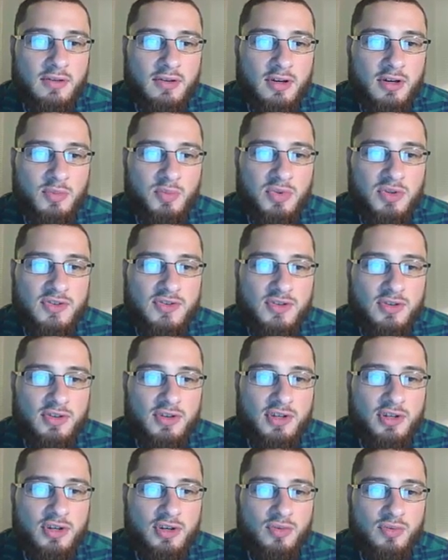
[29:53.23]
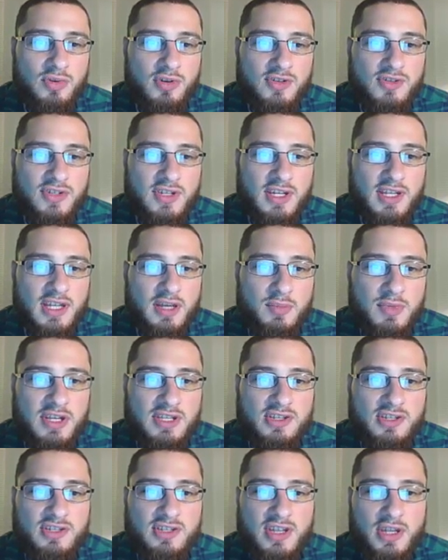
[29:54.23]
up until here we are sending that
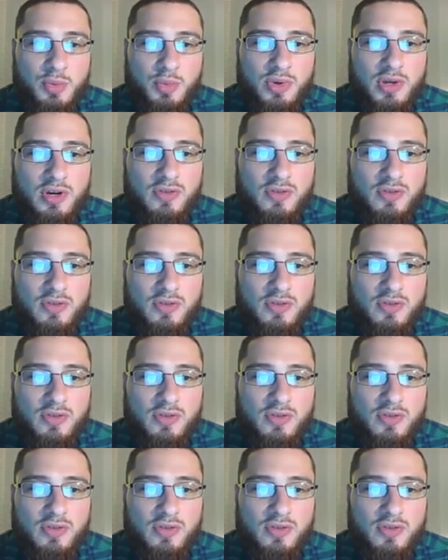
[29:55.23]
message and then we